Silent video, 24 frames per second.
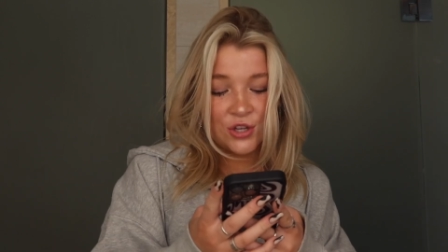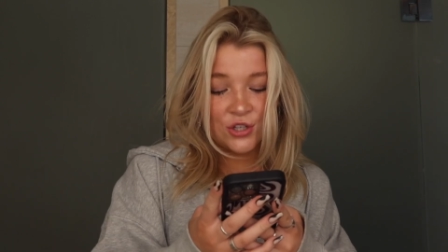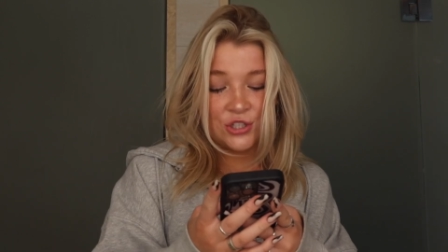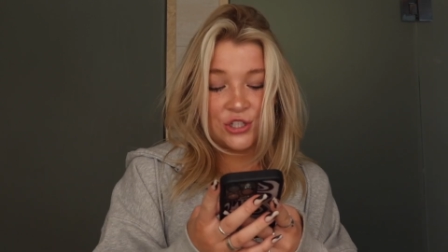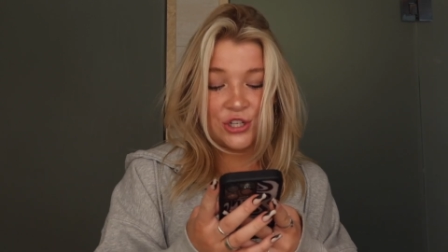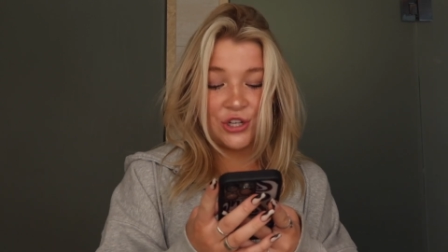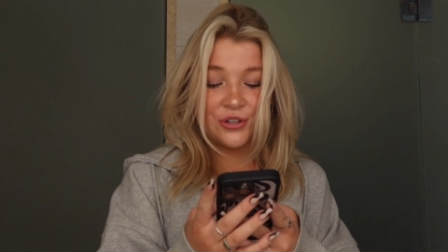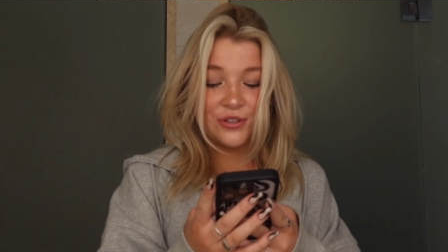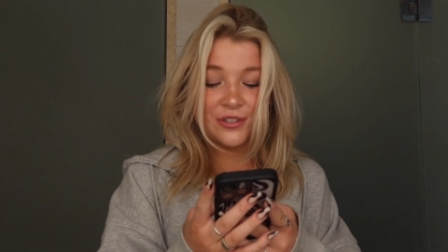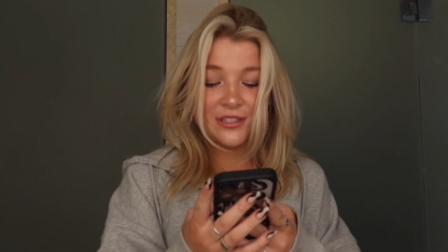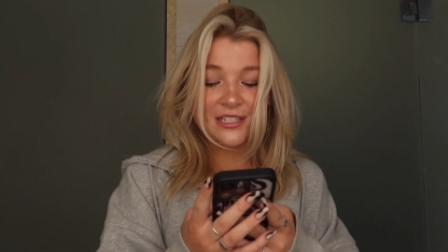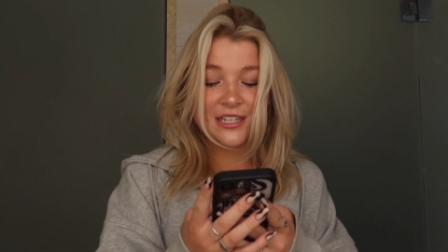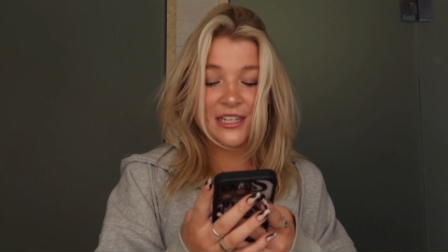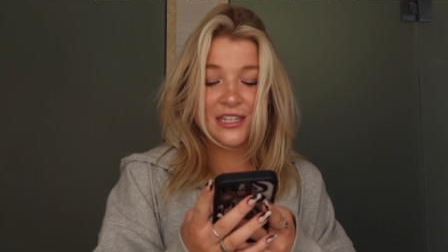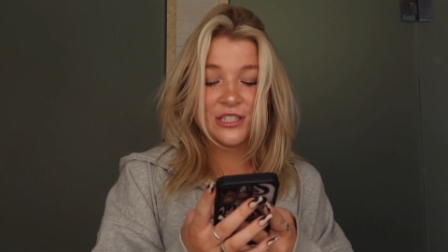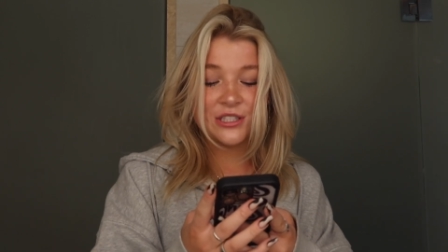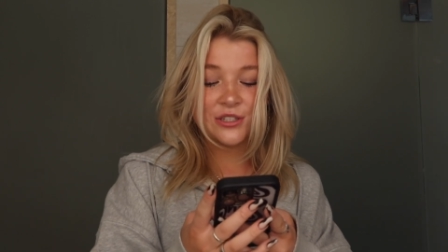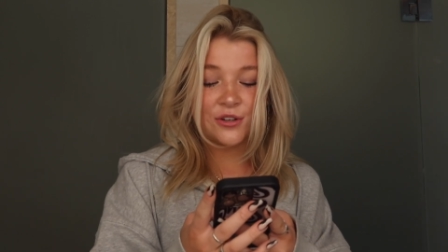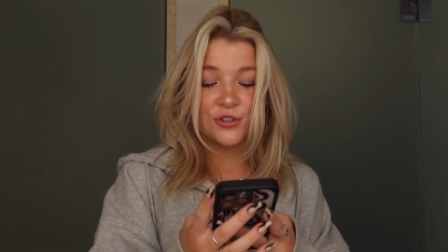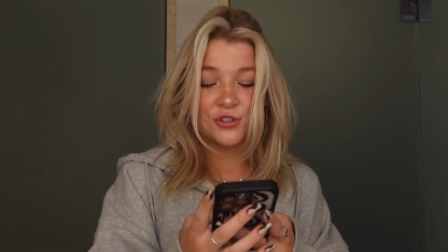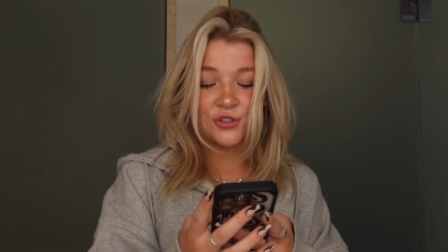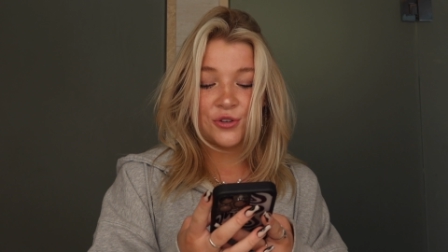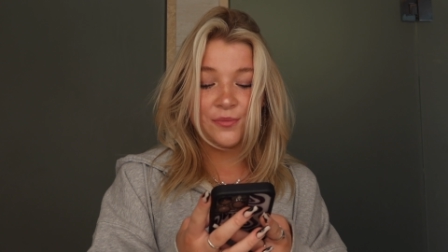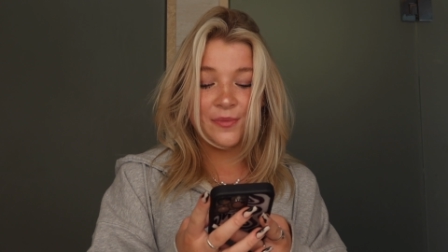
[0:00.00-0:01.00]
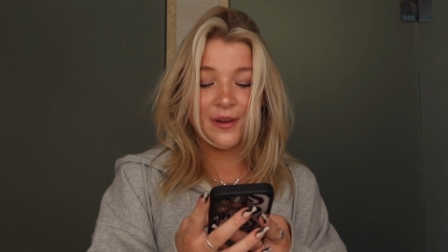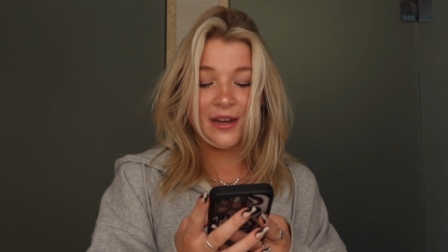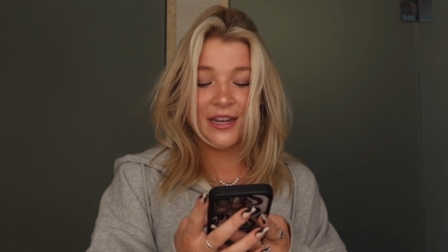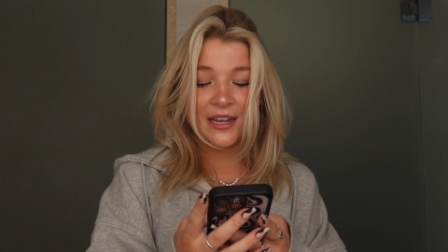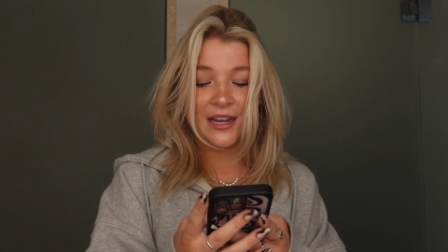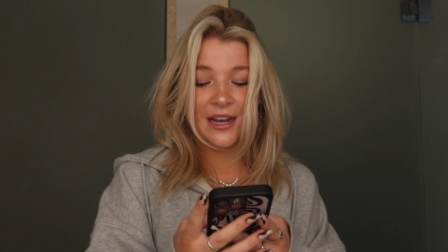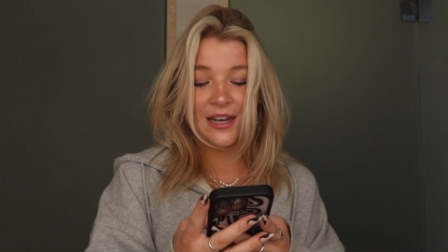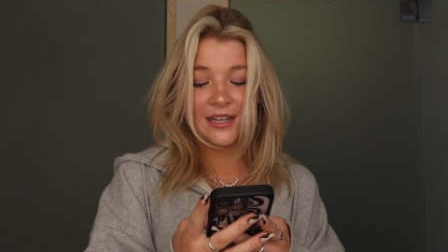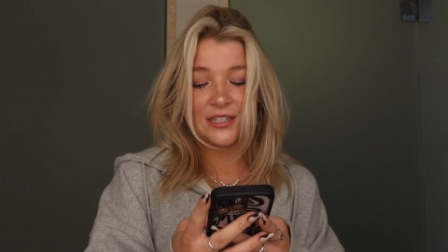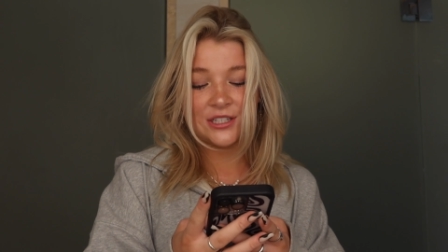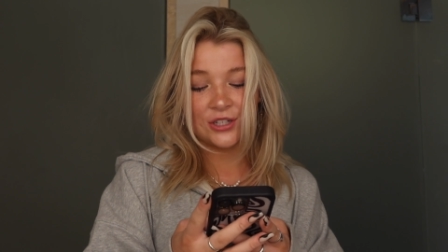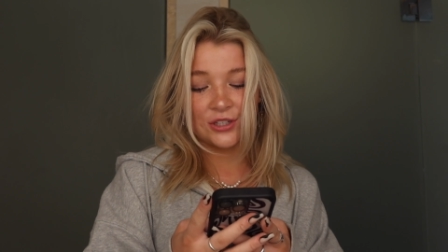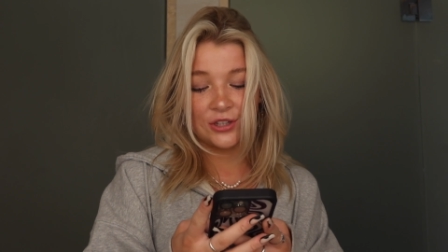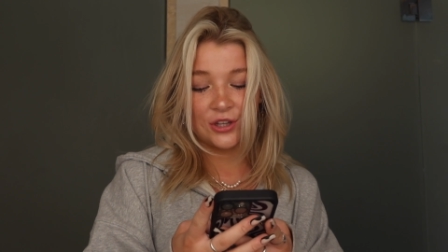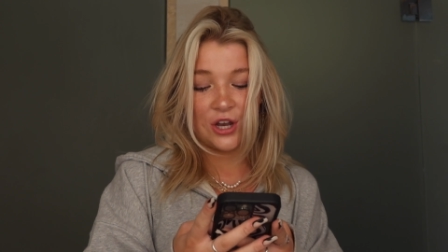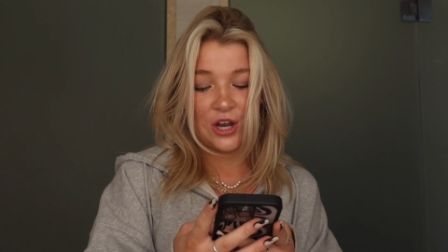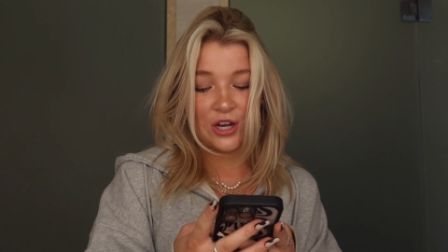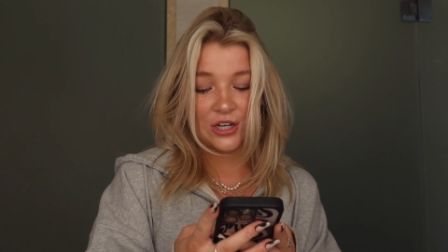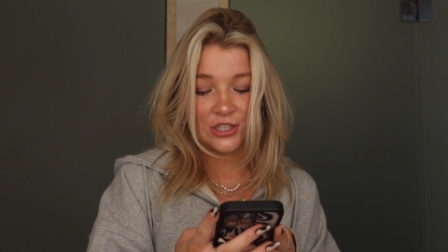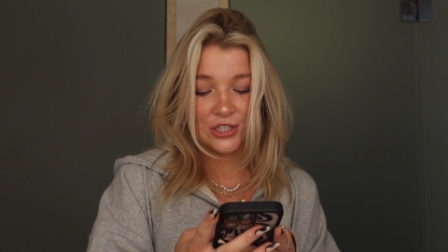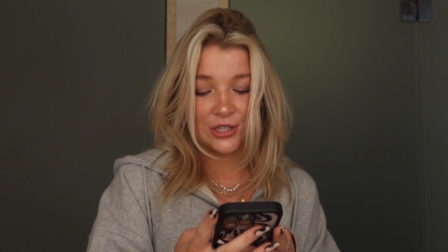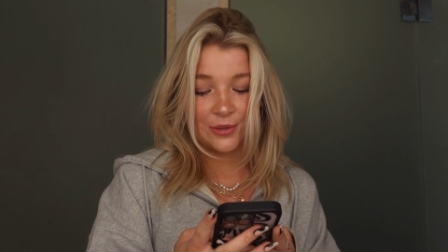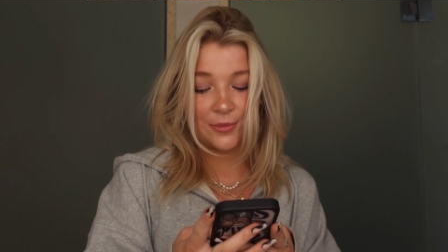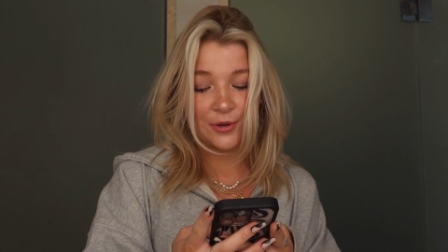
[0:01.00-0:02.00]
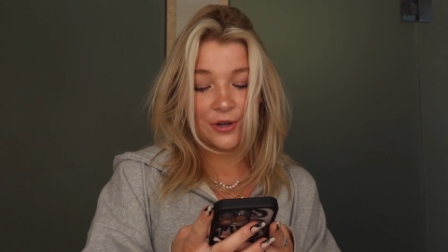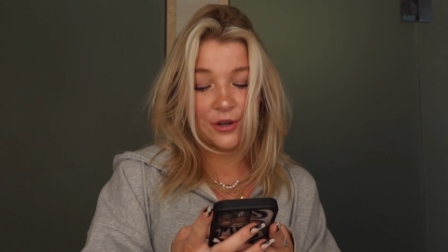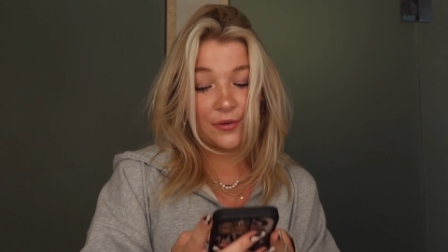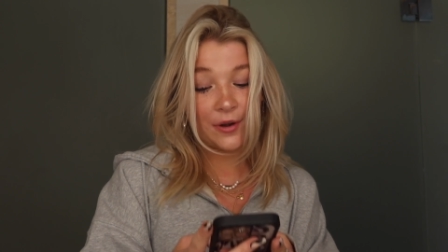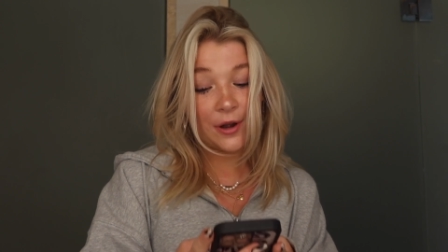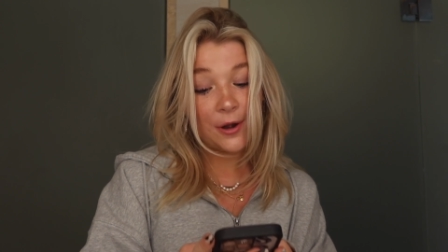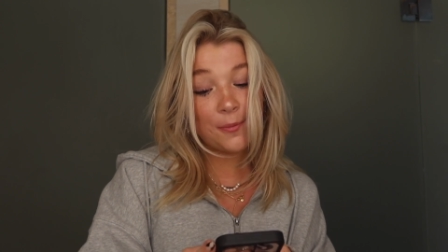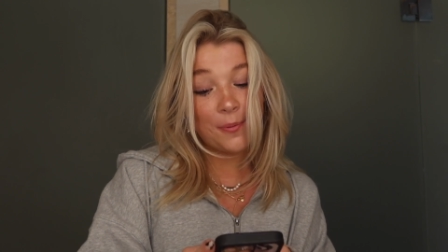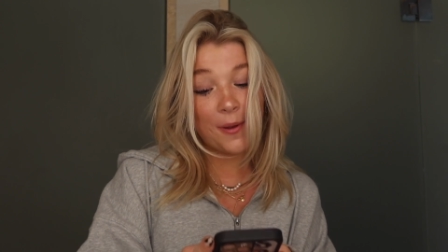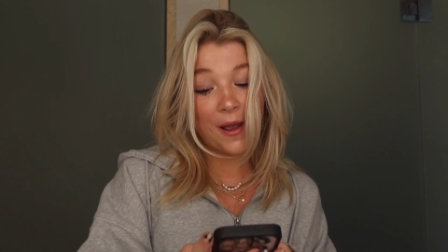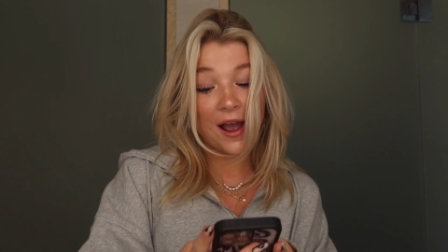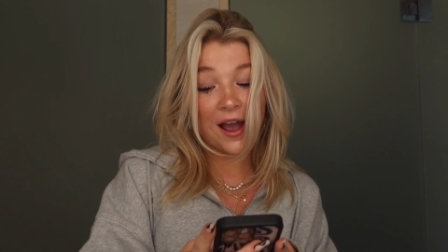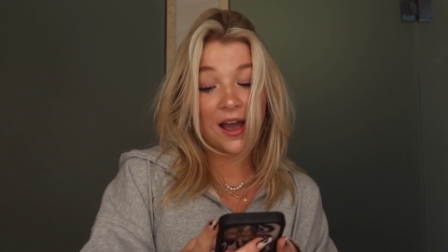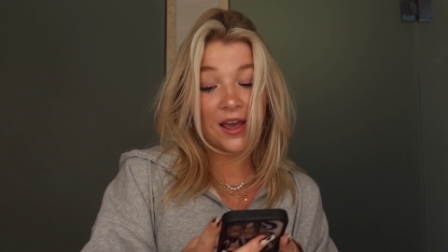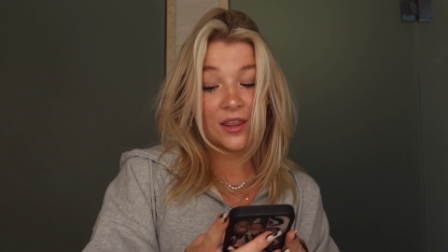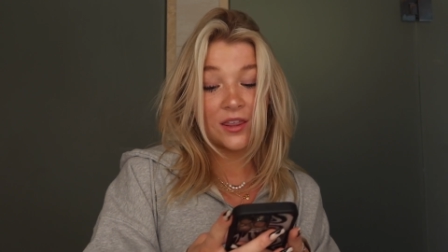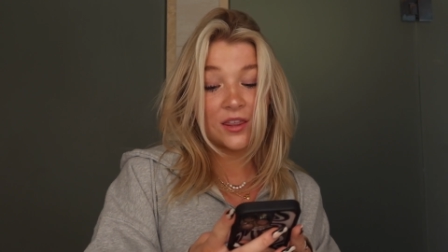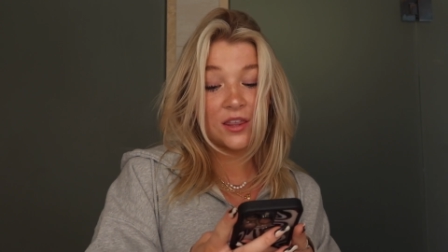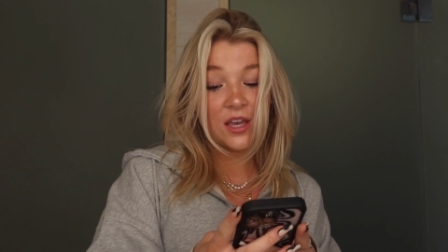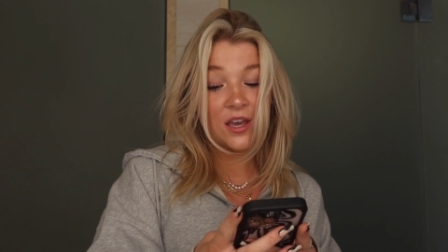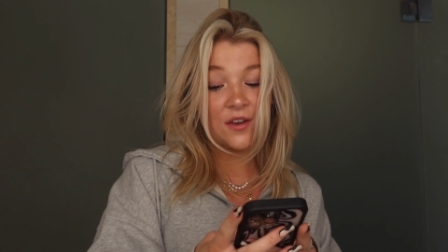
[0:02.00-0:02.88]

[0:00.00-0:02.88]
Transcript: Do you see social media as your long-term career path?